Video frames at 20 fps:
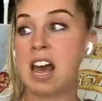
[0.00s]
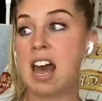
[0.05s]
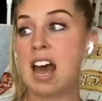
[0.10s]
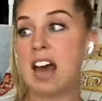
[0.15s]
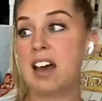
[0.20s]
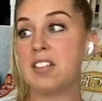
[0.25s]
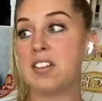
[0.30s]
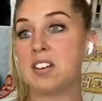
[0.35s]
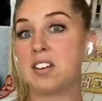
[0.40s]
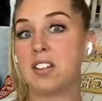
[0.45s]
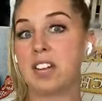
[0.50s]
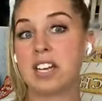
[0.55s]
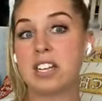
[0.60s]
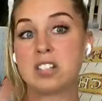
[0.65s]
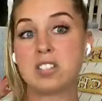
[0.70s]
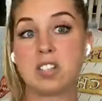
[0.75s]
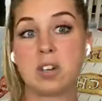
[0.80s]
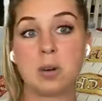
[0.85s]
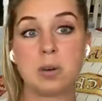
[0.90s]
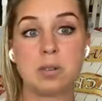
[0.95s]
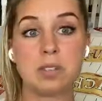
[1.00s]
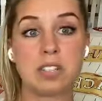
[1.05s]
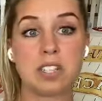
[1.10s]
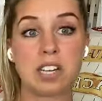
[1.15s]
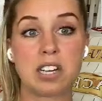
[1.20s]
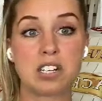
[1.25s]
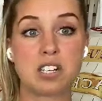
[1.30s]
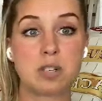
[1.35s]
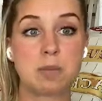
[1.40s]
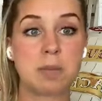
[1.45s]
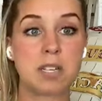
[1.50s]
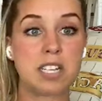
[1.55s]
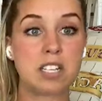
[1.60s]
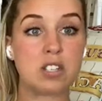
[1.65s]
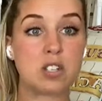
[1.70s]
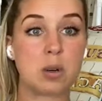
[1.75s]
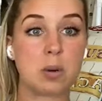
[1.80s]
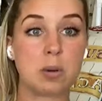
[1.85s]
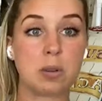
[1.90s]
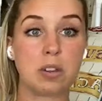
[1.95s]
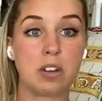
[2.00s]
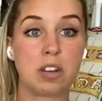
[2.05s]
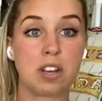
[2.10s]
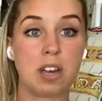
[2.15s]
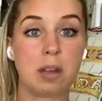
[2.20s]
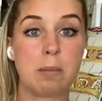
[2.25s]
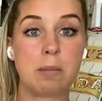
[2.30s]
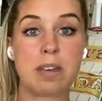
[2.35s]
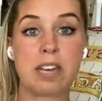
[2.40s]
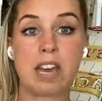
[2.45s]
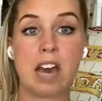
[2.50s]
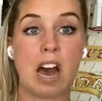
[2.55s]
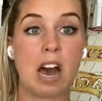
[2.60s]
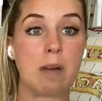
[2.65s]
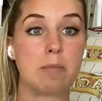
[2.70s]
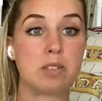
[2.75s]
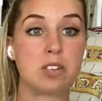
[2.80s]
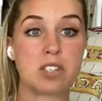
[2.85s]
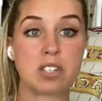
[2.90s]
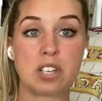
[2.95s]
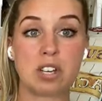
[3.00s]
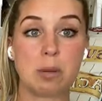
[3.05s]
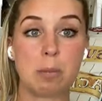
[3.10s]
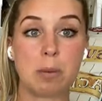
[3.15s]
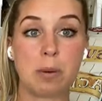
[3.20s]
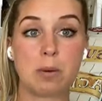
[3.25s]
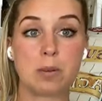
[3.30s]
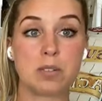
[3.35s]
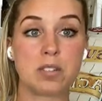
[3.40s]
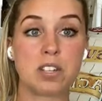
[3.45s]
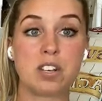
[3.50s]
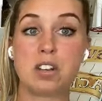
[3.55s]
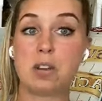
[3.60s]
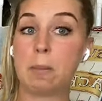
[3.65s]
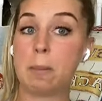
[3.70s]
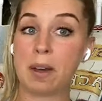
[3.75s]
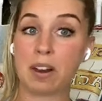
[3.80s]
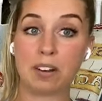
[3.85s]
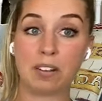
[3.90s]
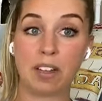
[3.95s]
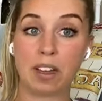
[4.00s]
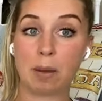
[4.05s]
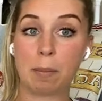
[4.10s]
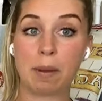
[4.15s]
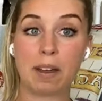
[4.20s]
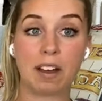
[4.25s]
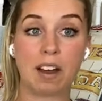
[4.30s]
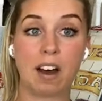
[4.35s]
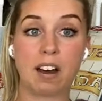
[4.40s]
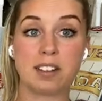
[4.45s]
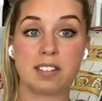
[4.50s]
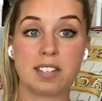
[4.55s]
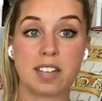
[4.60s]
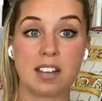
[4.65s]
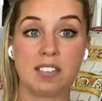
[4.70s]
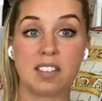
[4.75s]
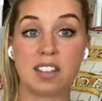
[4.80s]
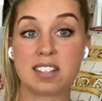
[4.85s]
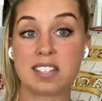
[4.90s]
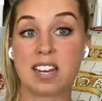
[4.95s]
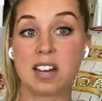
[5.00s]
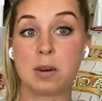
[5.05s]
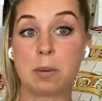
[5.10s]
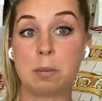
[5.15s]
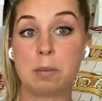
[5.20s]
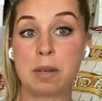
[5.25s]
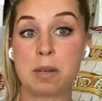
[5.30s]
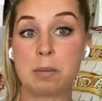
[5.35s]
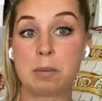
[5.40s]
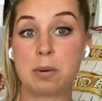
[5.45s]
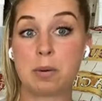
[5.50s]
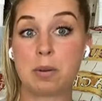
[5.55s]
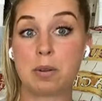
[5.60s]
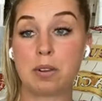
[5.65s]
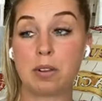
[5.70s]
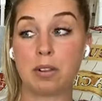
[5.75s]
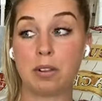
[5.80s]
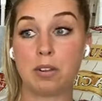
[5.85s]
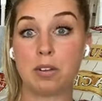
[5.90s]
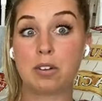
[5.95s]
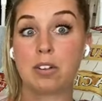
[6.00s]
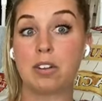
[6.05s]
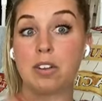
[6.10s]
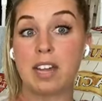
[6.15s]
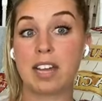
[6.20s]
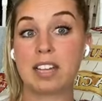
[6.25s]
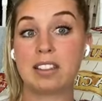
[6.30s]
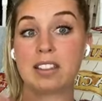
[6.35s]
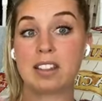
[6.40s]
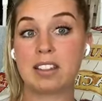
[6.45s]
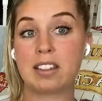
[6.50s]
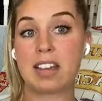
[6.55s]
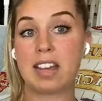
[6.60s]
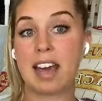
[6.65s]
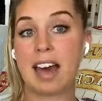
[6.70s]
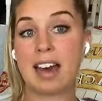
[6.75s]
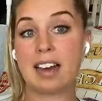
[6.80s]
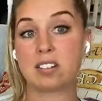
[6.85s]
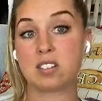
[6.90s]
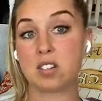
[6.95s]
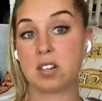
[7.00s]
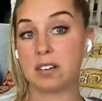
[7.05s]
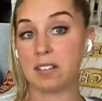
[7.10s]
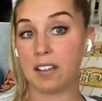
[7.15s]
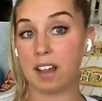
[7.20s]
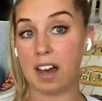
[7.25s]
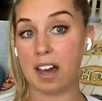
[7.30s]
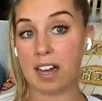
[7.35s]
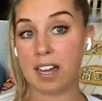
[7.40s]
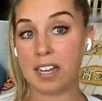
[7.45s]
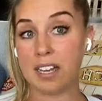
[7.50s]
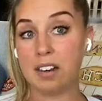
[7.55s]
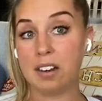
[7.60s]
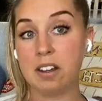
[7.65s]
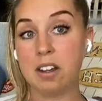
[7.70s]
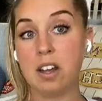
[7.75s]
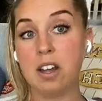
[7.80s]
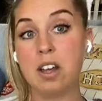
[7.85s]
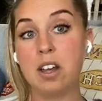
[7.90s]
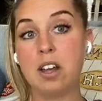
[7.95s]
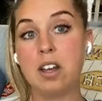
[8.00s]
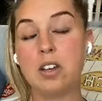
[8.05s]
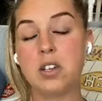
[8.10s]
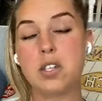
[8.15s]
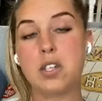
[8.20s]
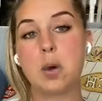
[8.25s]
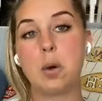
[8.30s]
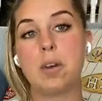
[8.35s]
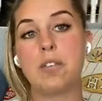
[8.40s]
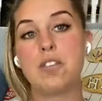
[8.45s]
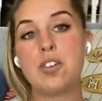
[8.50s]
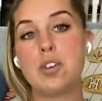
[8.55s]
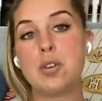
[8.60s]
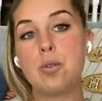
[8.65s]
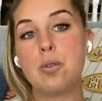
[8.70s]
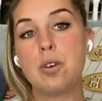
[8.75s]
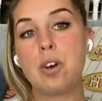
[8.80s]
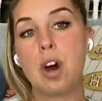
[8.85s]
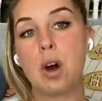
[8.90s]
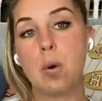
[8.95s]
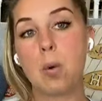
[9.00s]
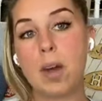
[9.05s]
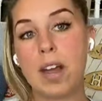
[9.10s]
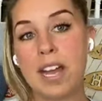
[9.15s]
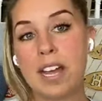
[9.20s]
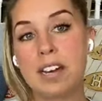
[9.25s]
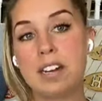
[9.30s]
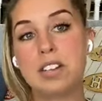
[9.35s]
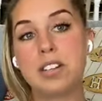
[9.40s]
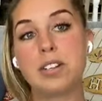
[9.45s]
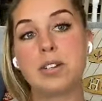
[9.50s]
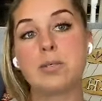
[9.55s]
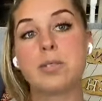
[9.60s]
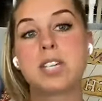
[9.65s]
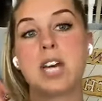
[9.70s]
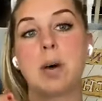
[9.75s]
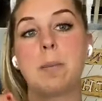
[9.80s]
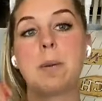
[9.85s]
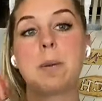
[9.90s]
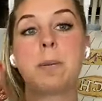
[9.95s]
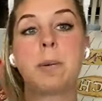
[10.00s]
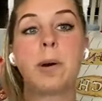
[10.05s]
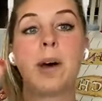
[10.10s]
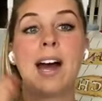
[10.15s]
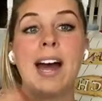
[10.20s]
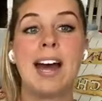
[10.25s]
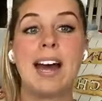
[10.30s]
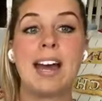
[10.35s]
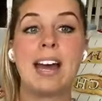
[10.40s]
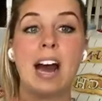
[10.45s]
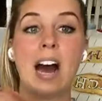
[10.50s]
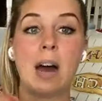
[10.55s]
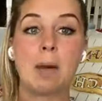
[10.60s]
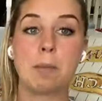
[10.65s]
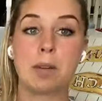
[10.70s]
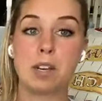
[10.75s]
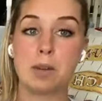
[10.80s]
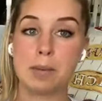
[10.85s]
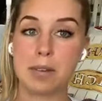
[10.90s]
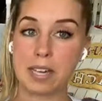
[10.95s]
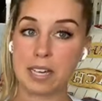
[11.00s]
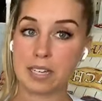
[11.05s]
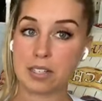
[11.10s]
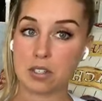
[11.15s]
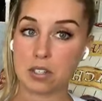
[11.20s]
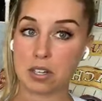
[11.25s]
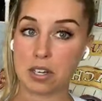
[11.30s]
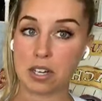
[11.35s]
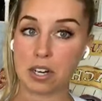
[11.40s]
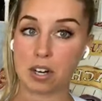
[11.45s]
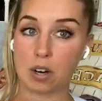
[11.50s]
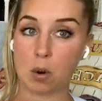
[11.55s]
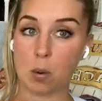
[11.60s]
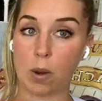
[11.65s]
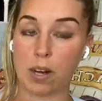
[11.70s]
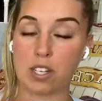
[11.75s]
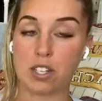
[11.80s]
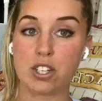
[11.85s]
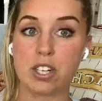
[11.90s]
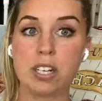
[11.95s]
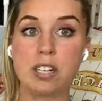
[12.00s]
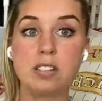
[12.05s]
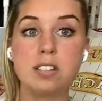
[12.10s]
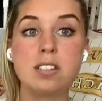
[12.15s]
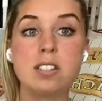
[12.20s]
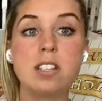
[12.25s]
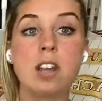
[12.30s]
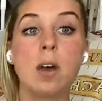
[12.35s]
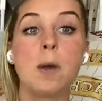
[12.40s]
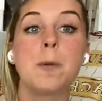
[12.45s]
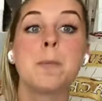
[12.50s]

And they're like, don't touch me. Don't look at me. I'm just going to post and you better like my content. That's how people look like that they act online. So if you go in and you tell people, hey, I'm going to be answering your questions,